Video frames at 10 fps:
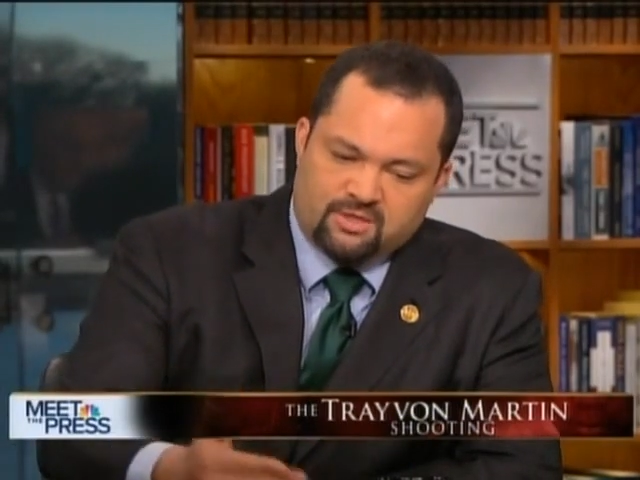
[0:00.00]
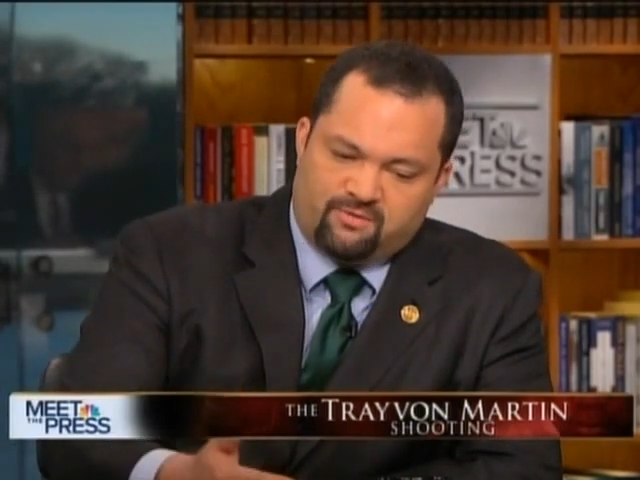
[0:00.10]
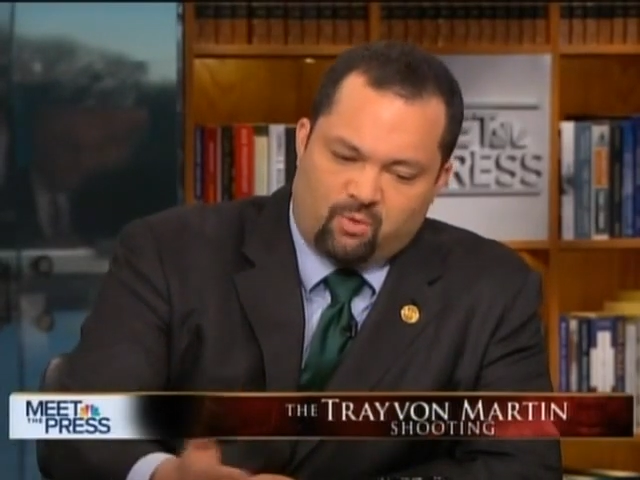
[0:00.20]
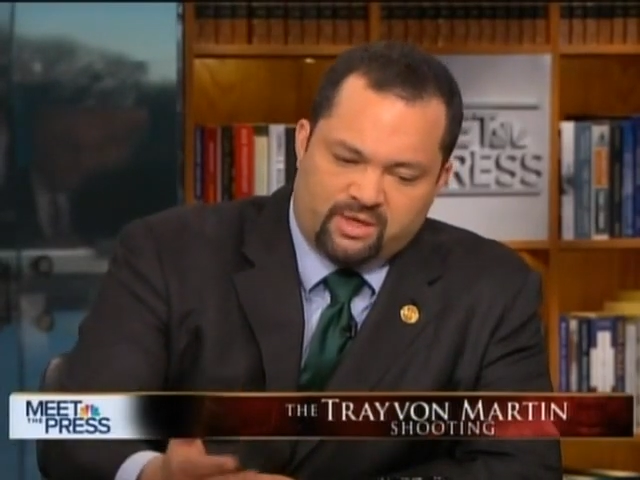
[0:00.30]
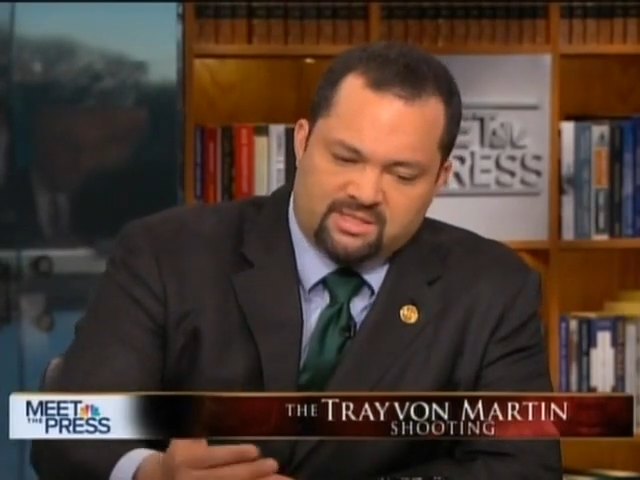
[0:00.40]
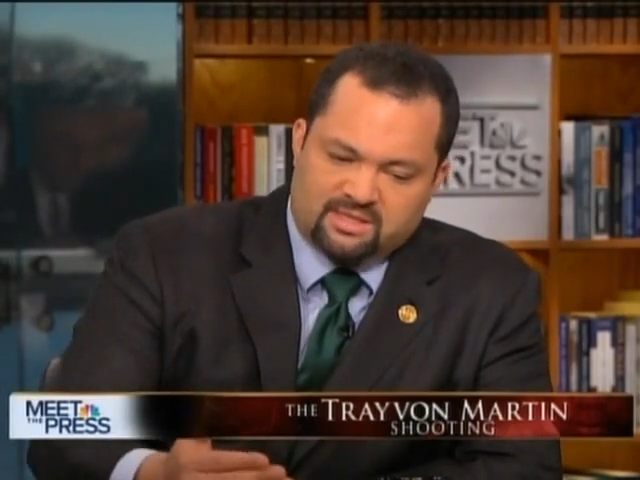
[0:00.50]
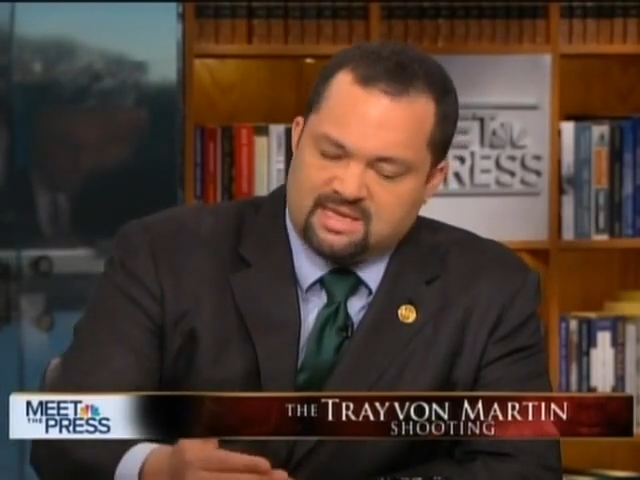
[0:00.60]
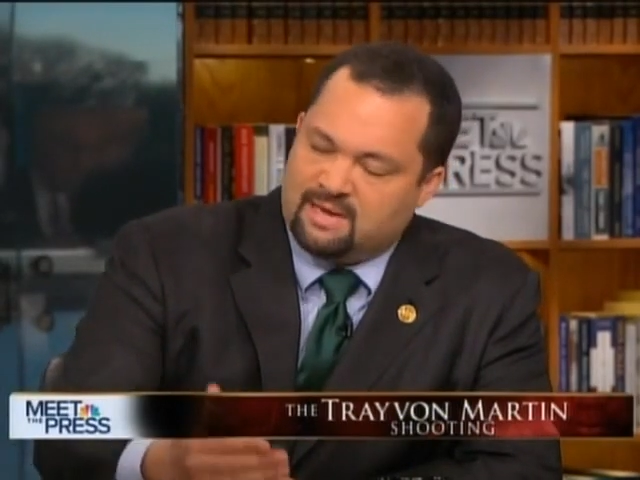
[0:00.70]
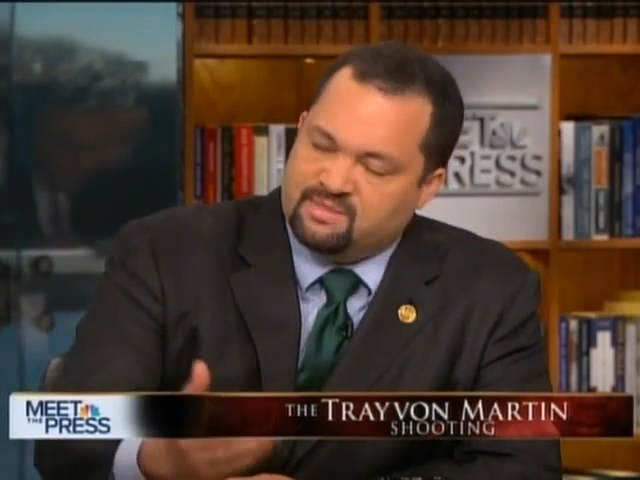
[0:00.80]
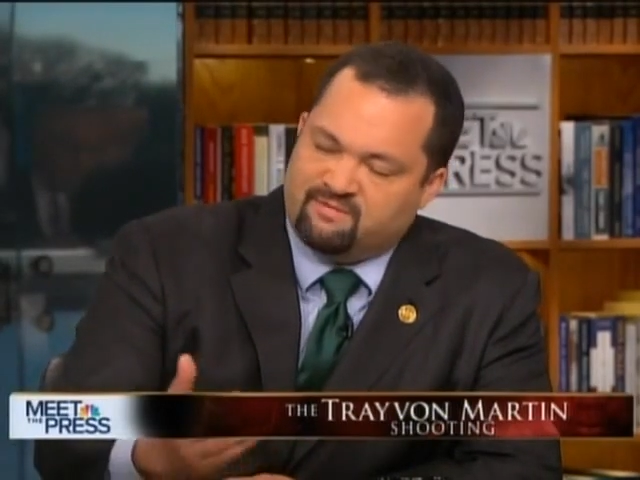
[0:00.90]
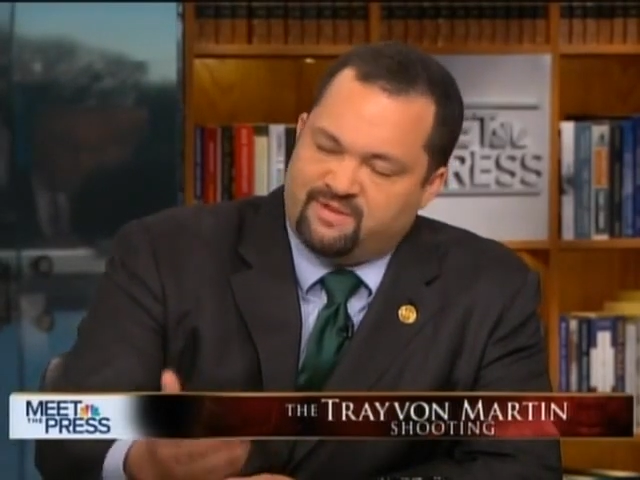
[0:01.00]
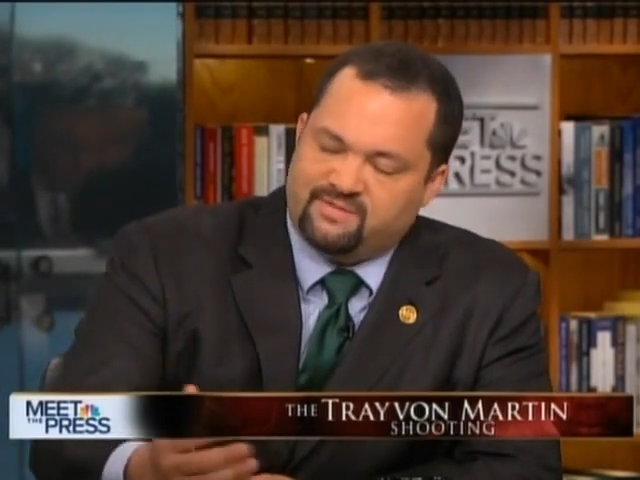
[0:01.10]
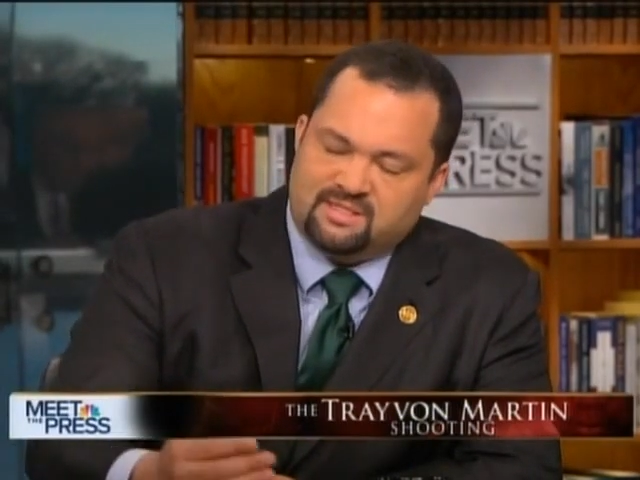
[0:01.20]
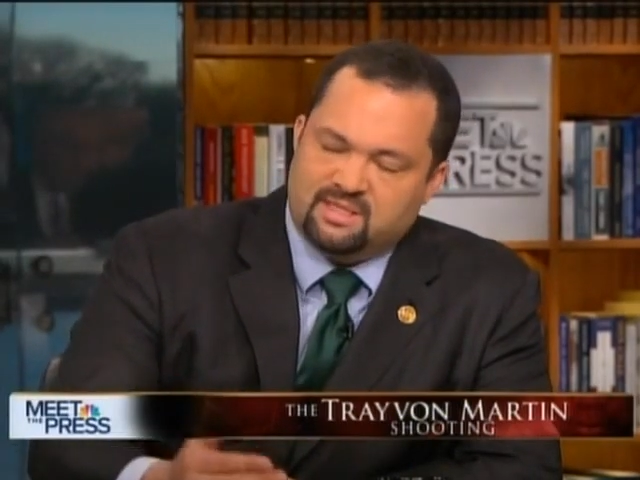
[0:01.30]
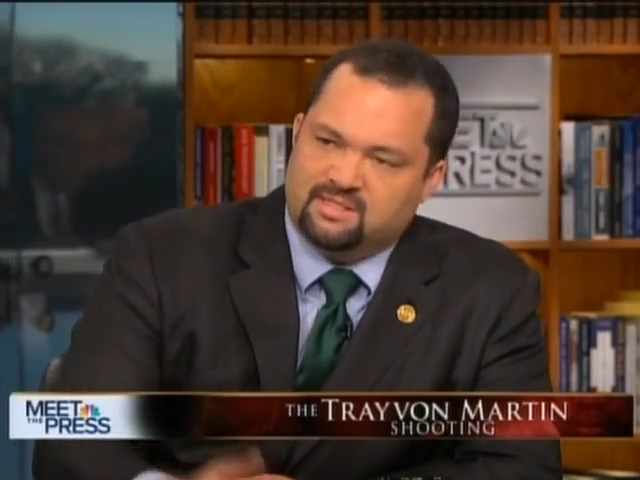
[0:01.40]
talked to forty-six times
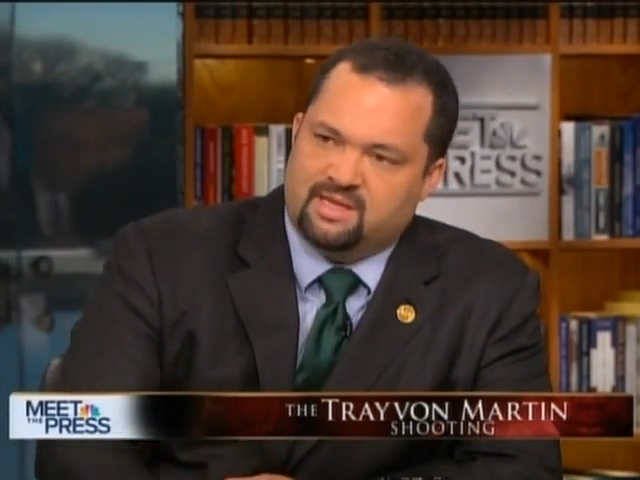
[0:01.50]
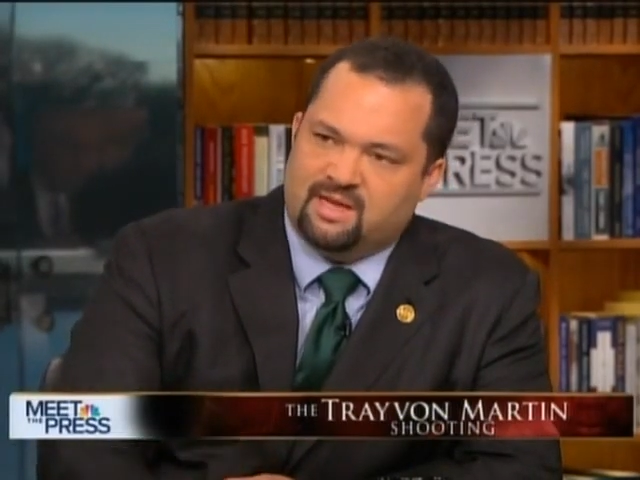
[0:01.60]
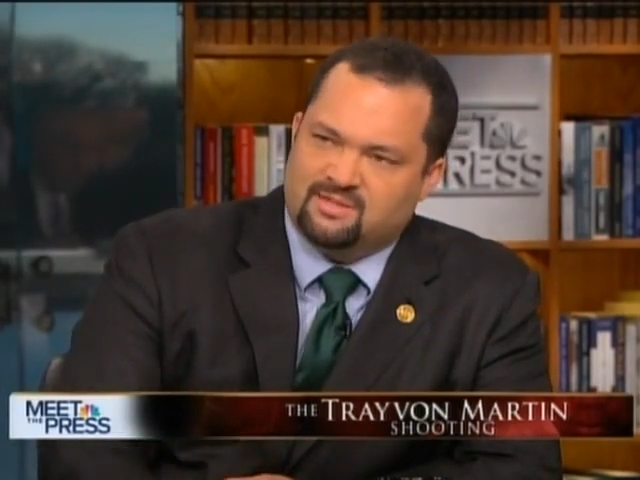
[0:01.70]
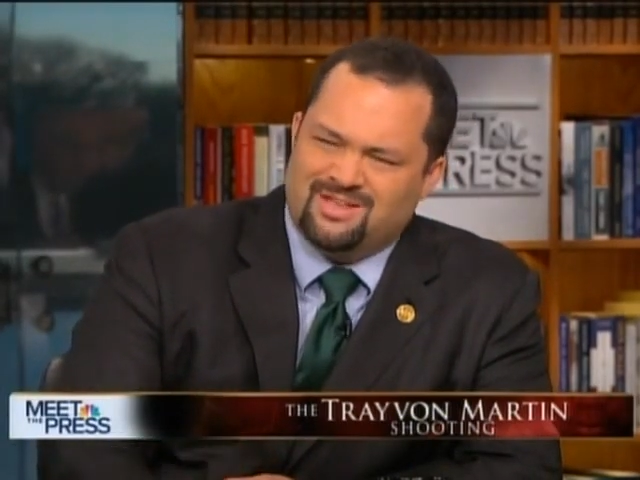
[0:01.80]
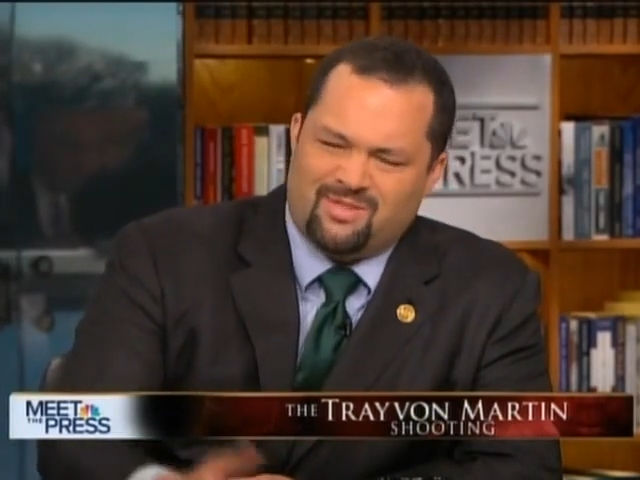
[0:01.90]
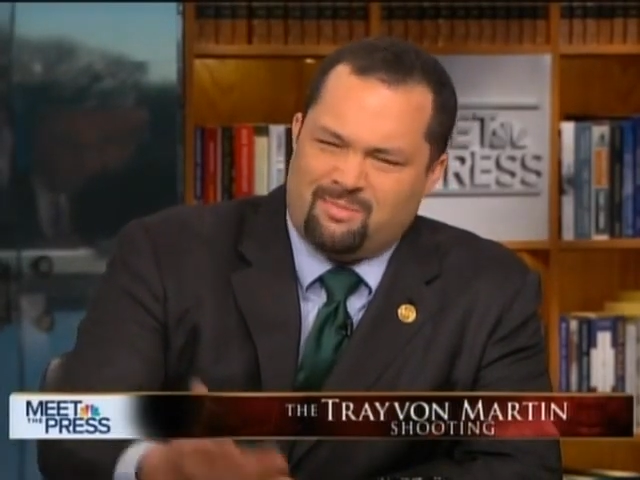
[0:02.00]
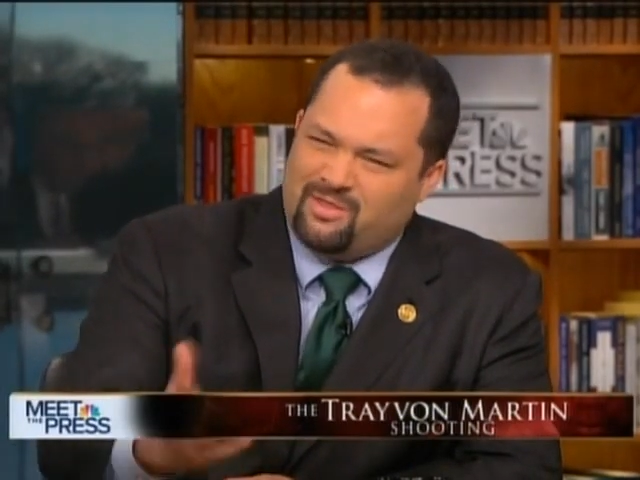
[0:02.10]
in fifty-six days.